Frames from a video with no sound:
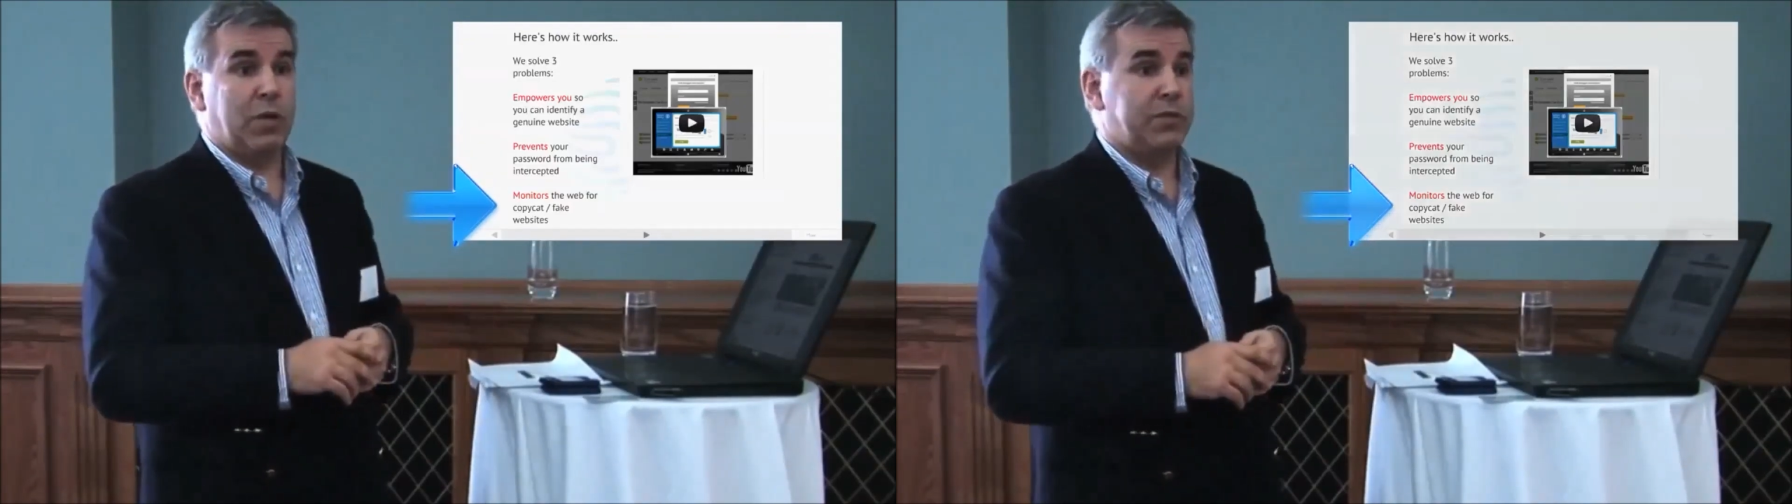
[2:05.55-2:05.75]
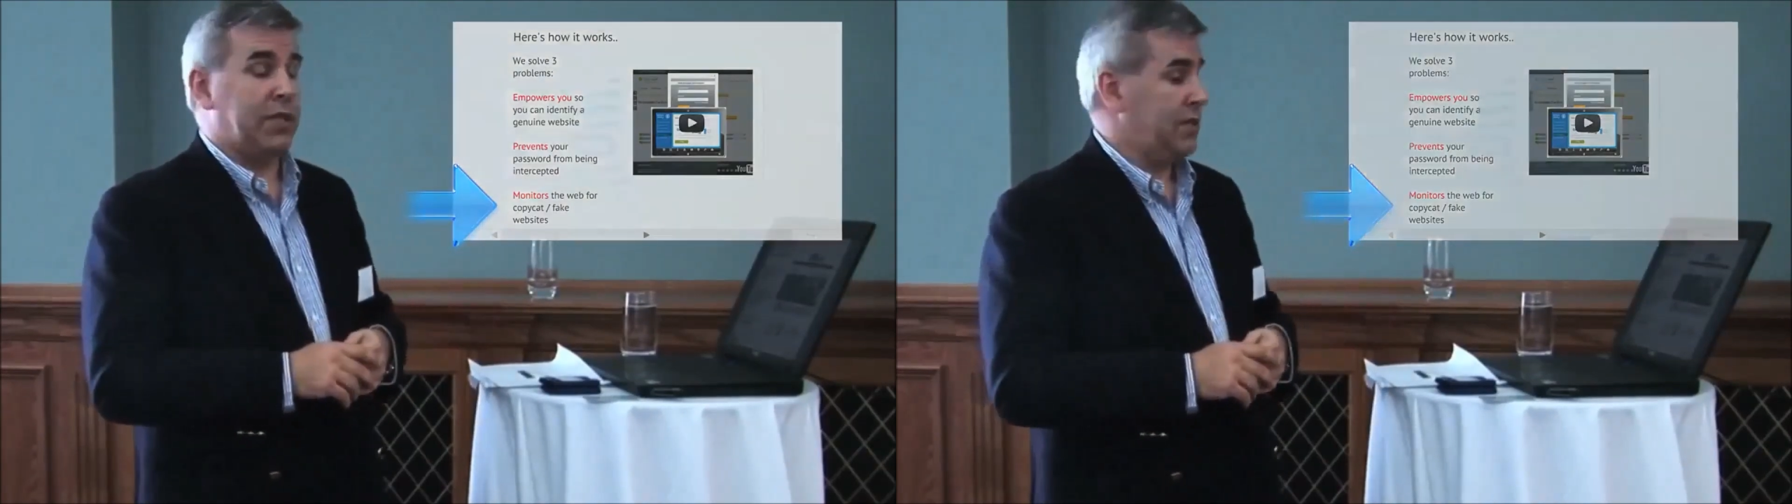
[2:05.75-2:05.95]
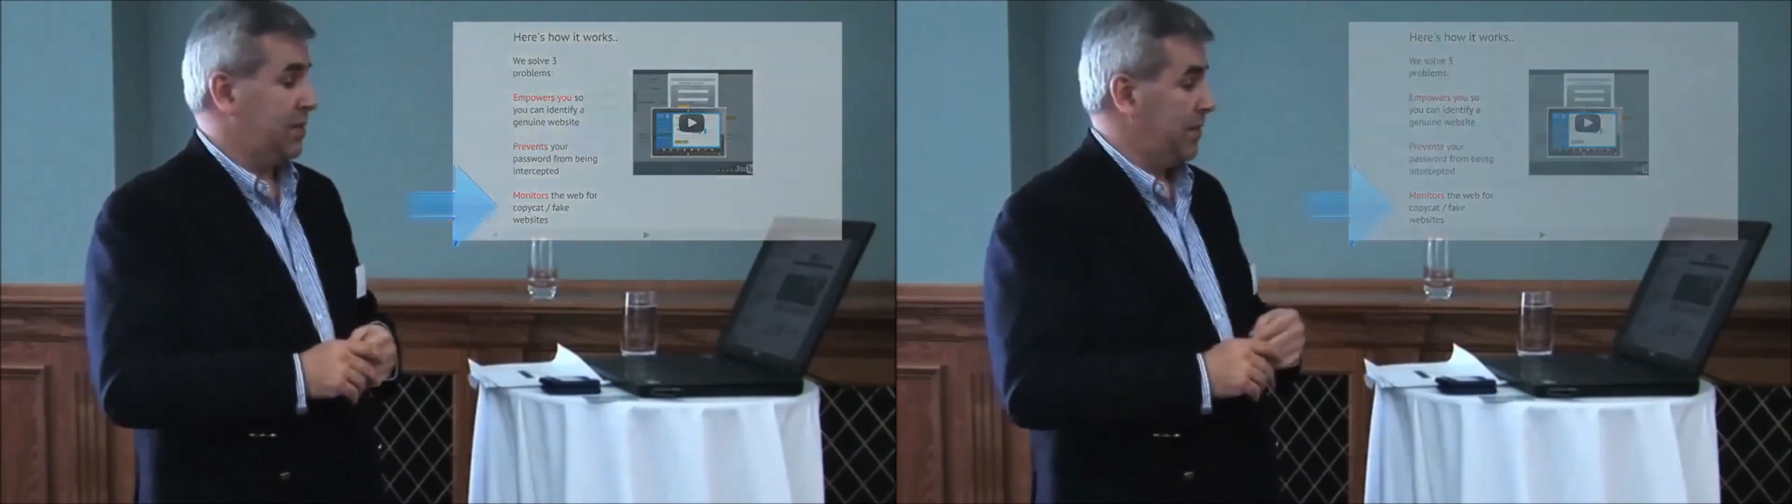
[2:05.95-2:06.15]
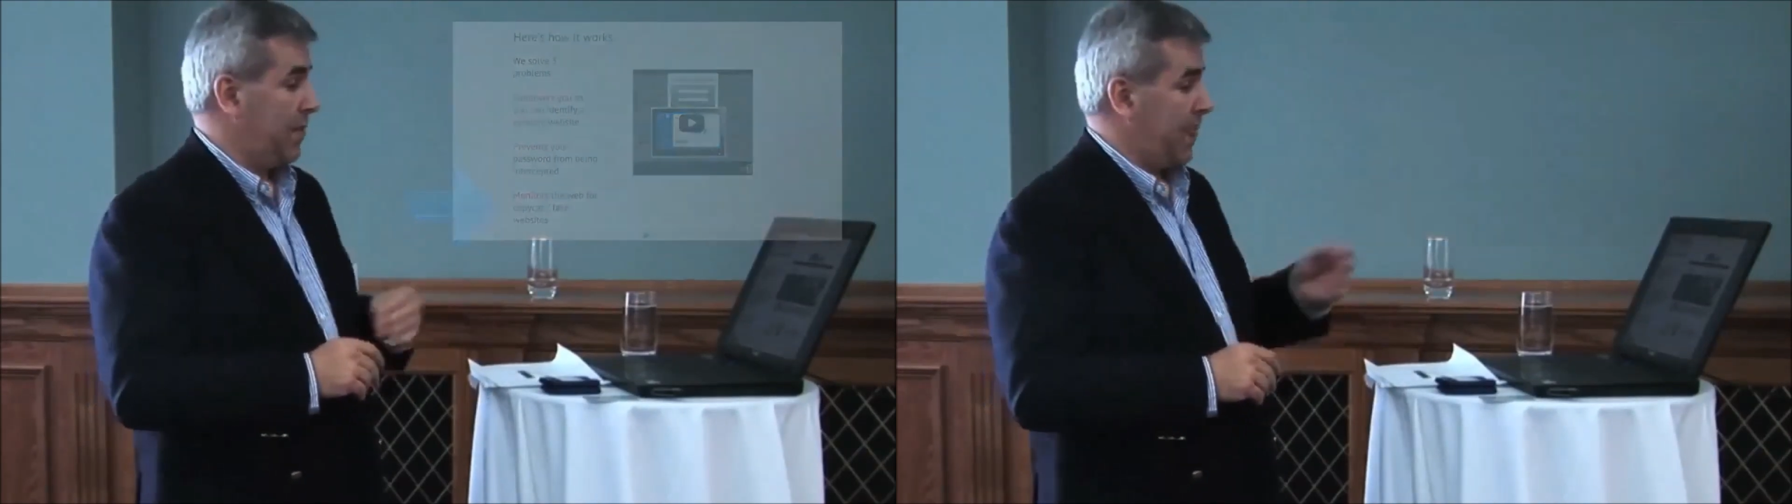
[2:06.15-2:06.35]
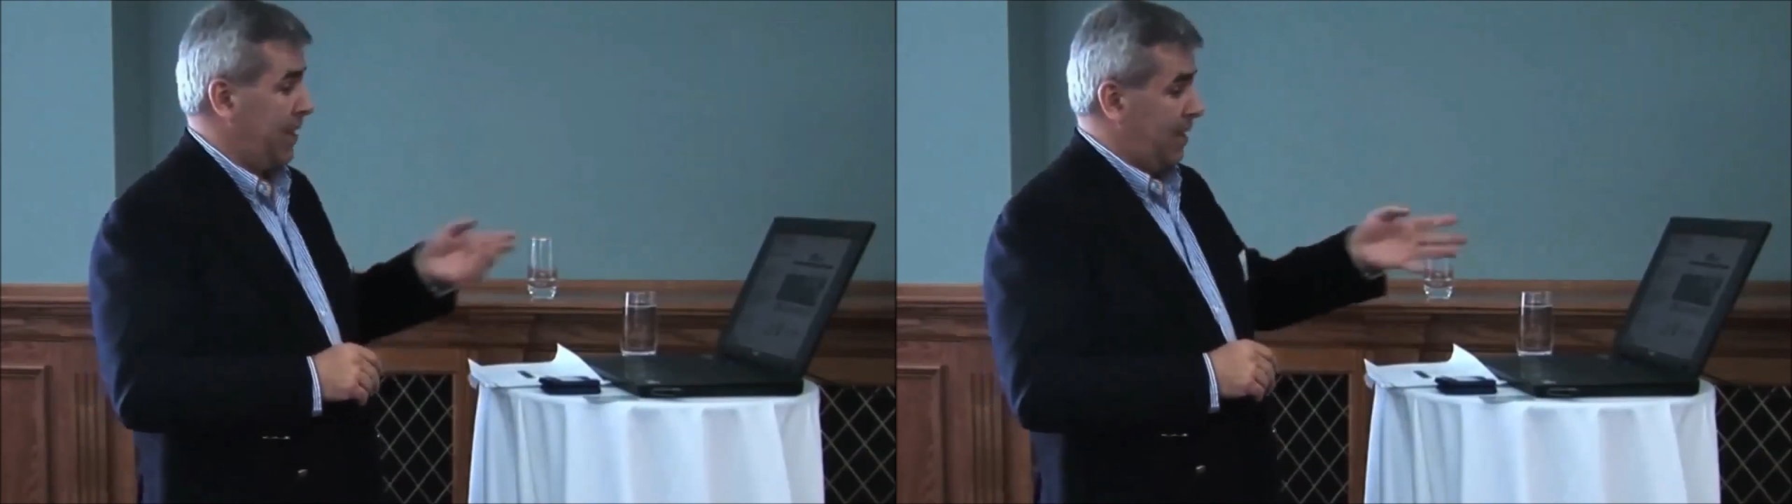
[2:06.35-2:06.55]
websites.
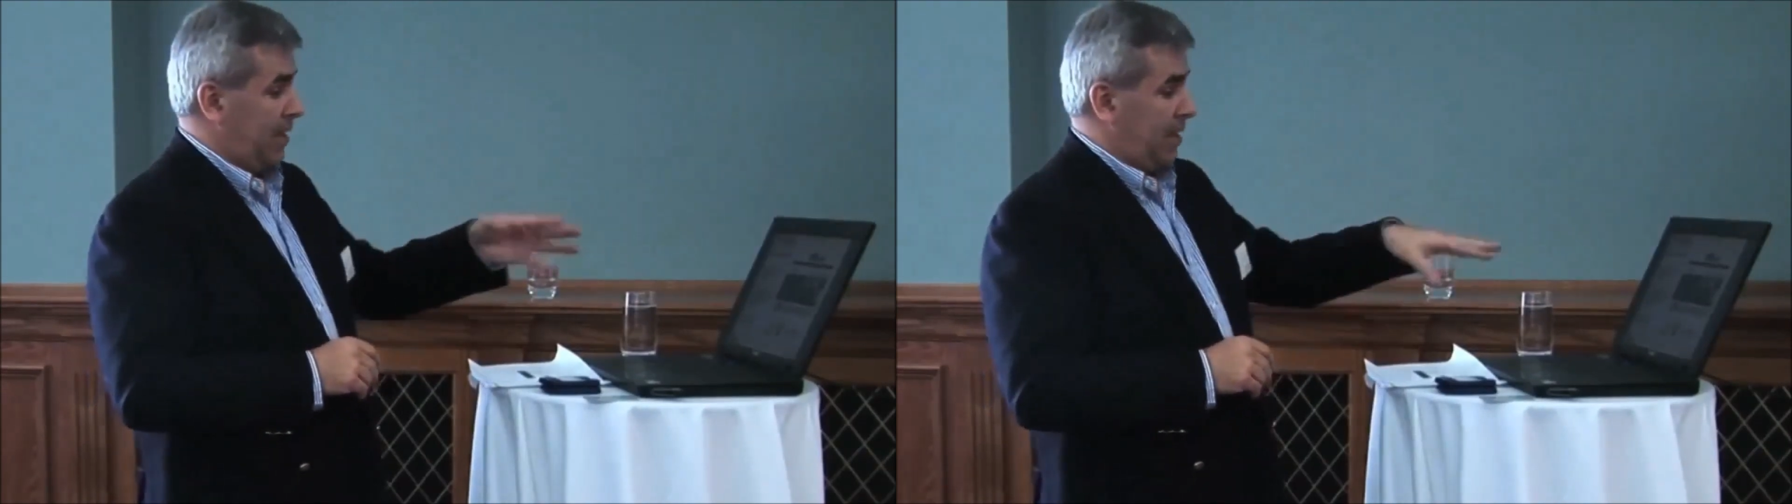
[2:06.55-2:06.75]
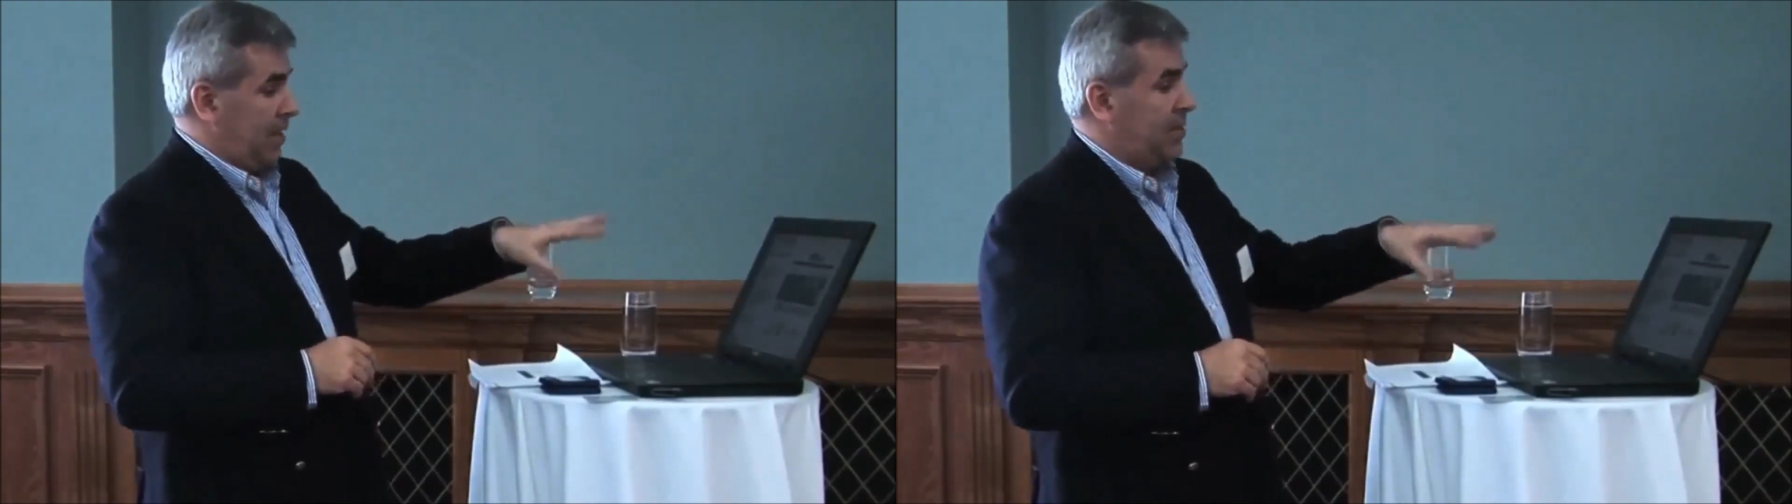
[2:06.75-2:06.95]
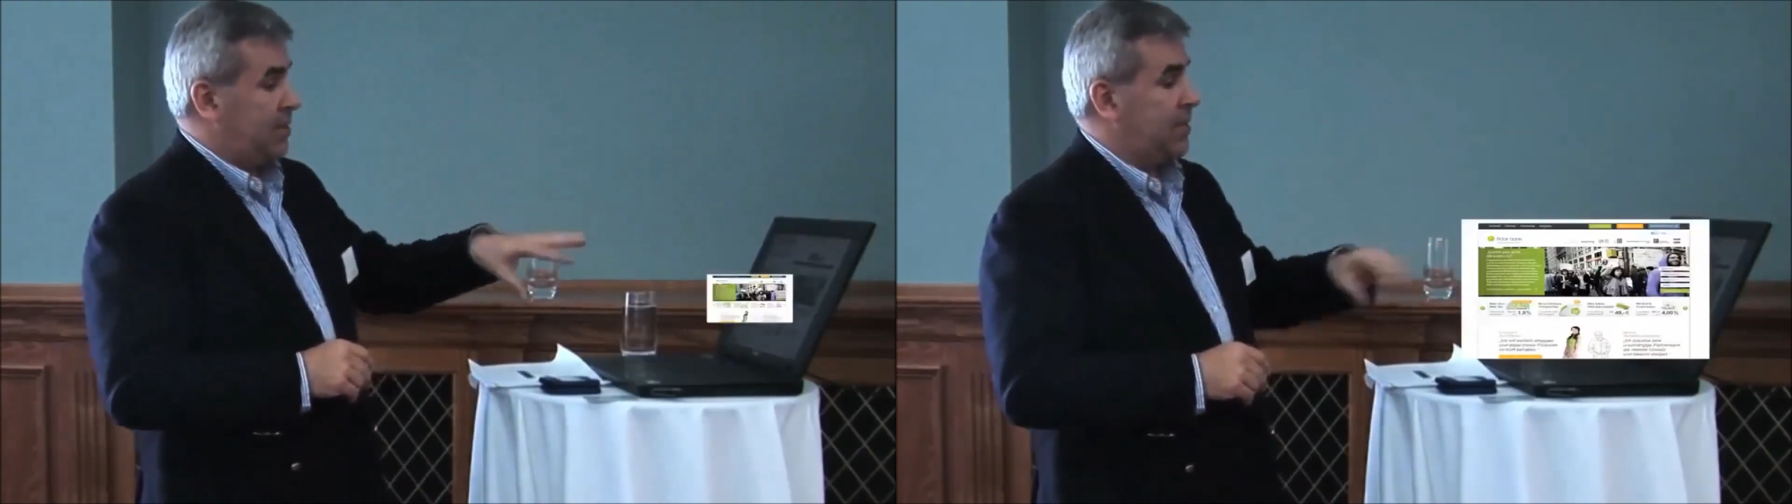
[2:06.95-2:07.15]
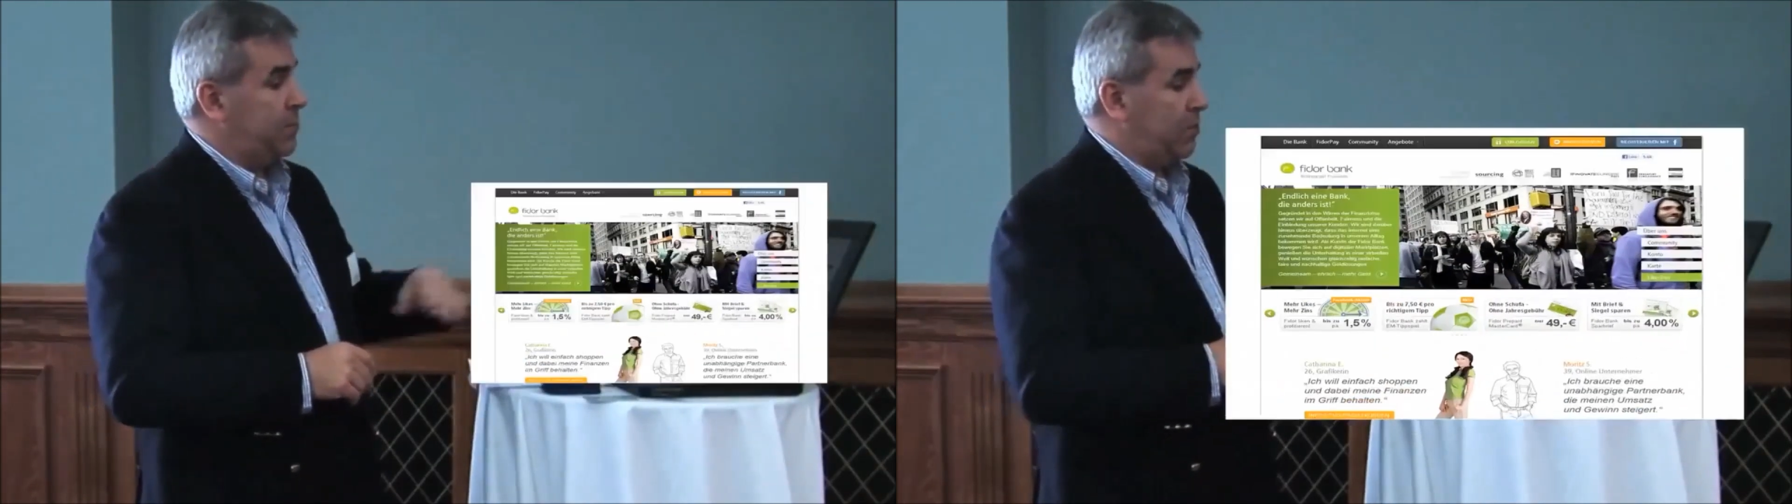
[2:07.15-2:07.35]
Here's a